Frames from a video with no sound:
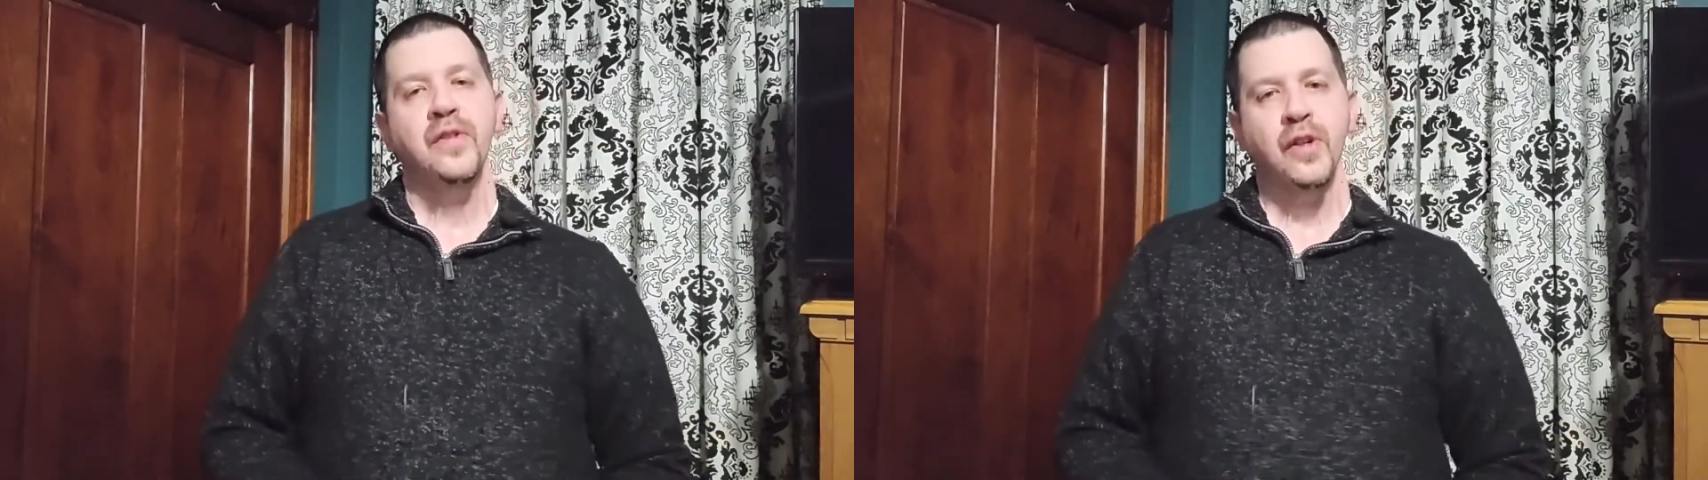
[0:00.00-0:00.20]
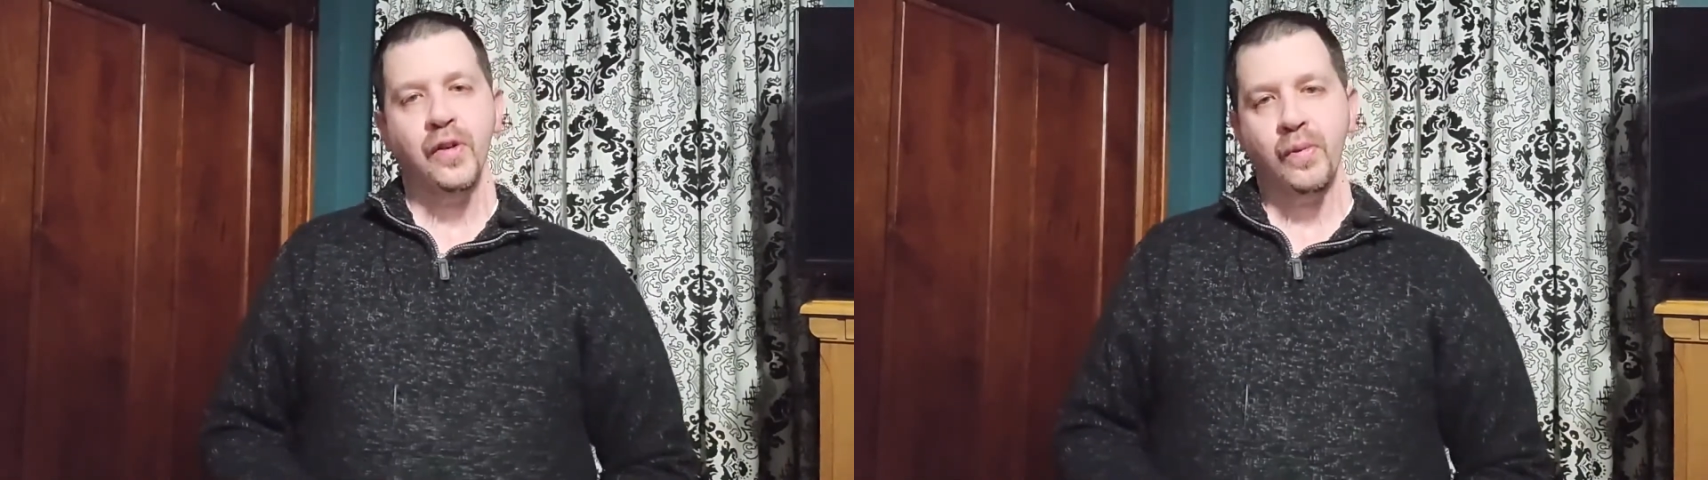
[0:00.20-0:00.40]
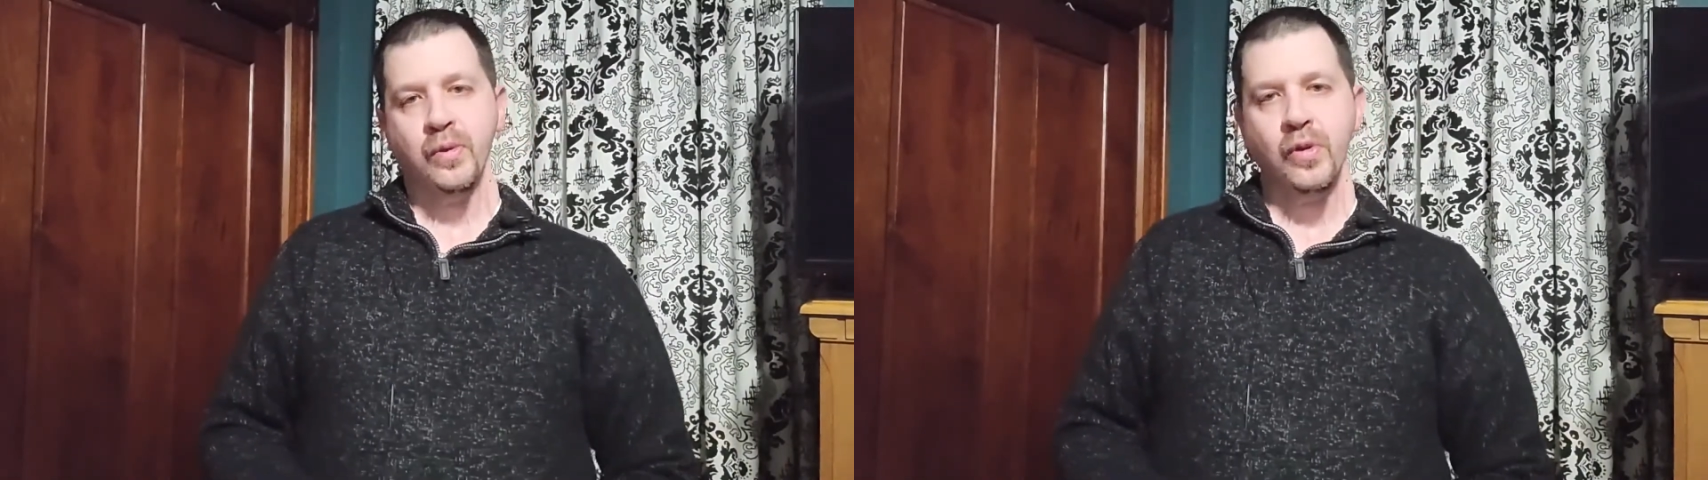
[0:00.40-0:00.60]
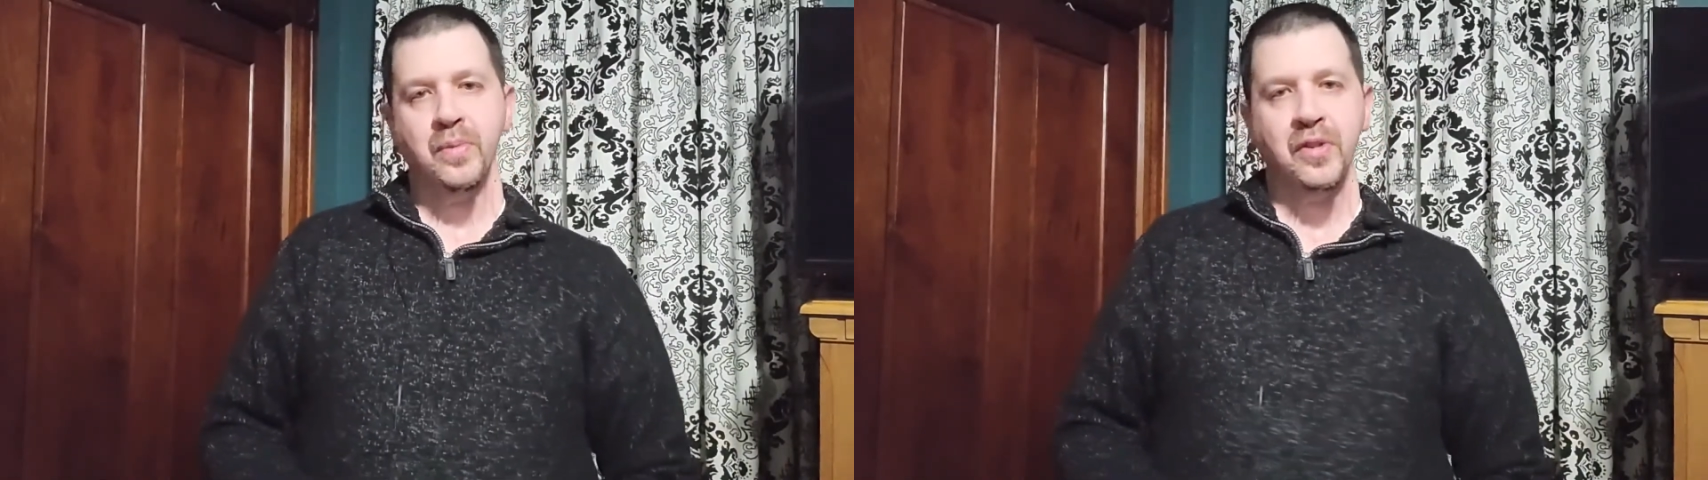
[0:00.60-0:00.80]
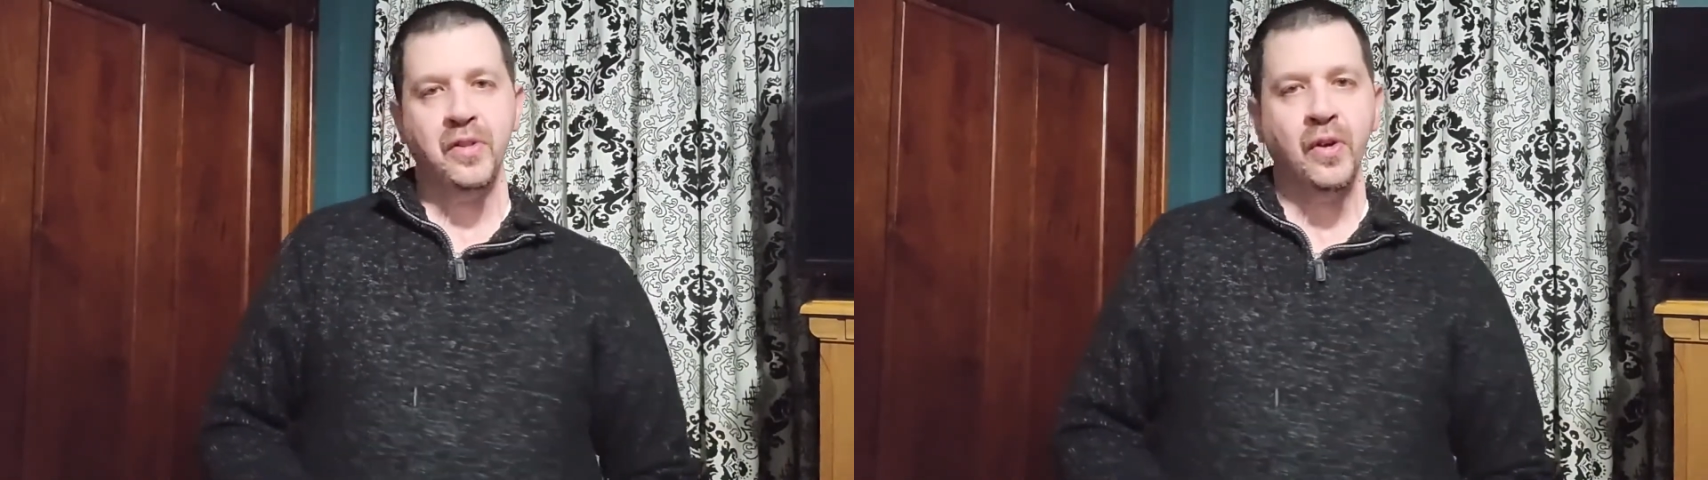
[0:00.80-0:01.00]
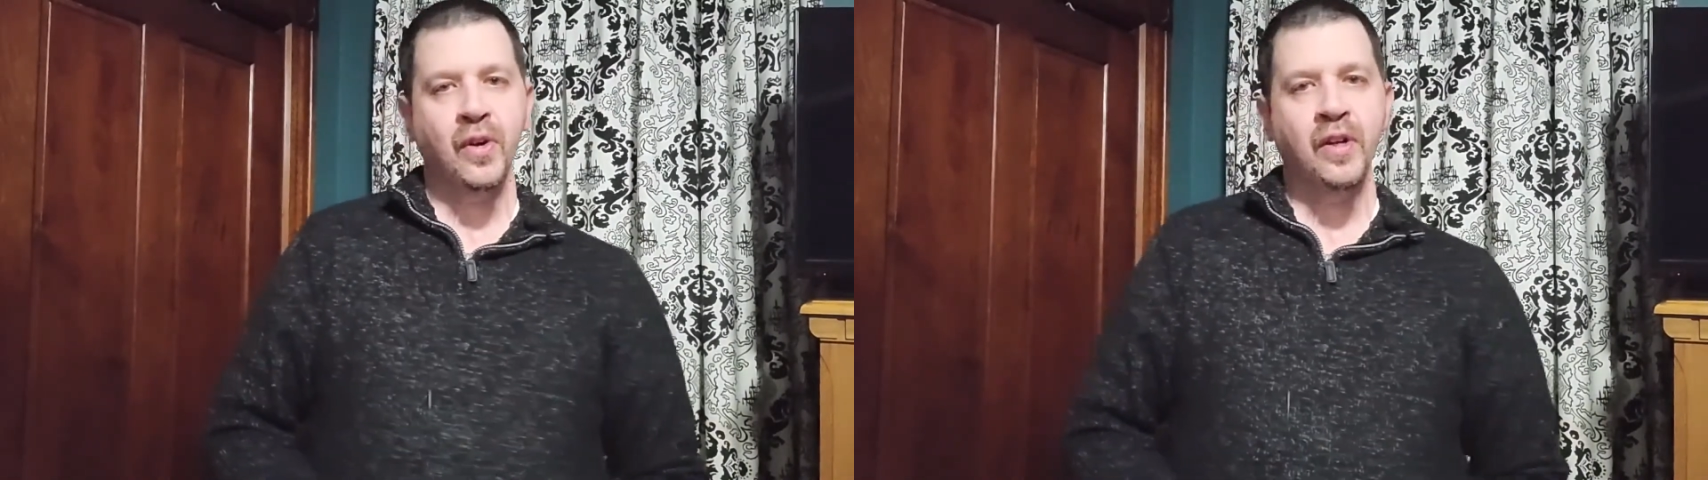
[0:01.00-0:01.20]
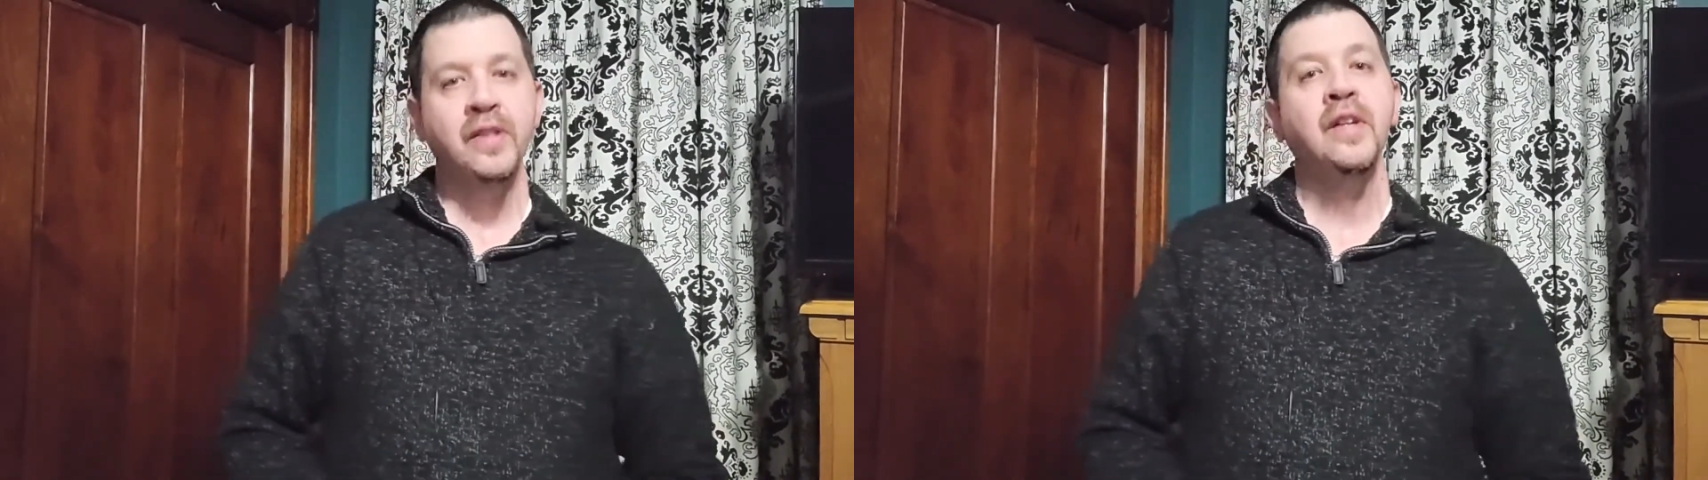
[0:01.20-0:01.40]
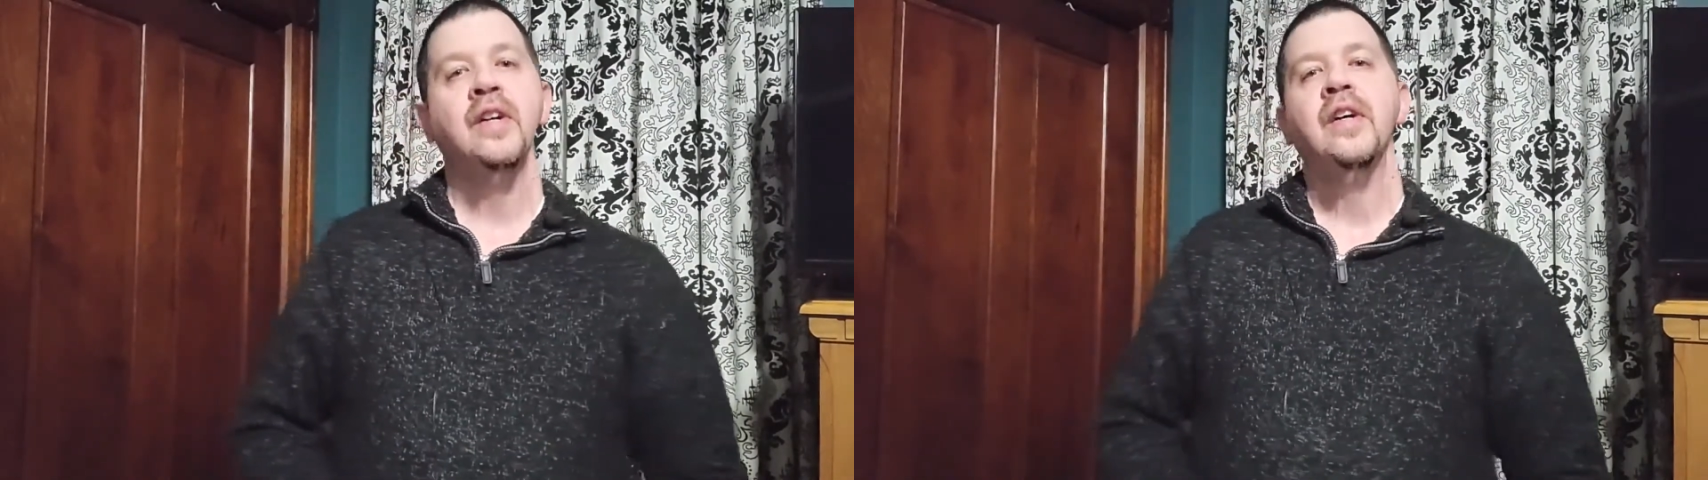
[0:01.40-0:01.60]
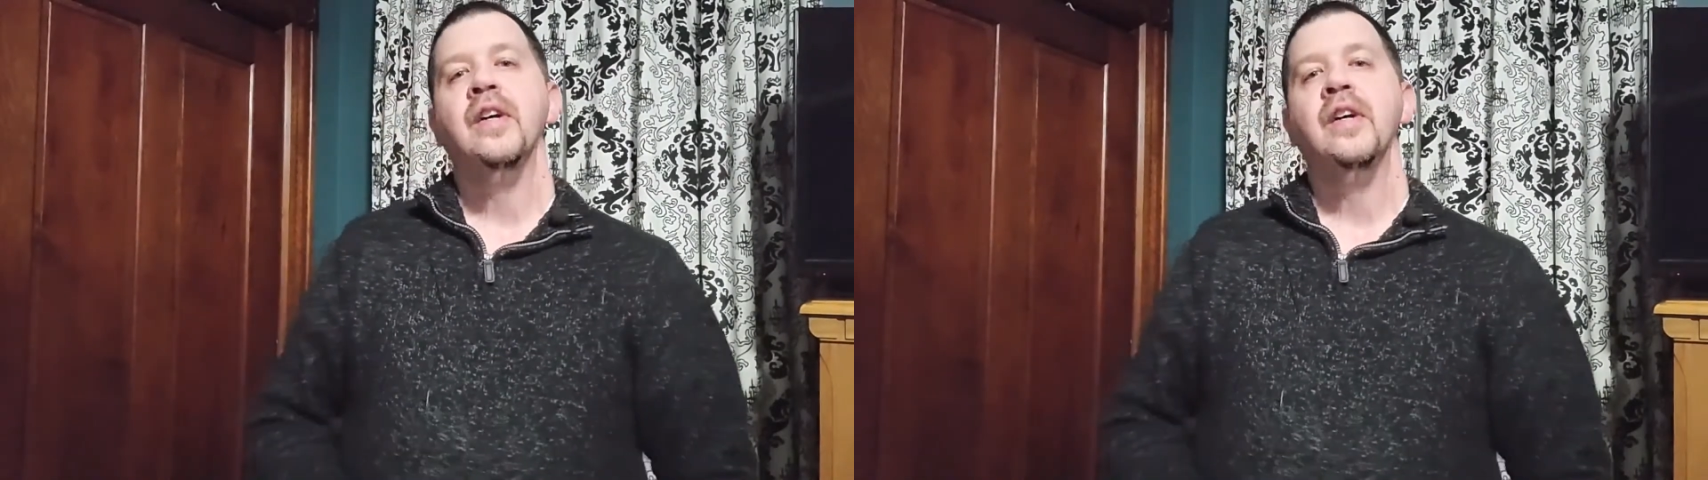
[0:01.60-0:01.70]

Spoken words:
the other from Crimson Dawn.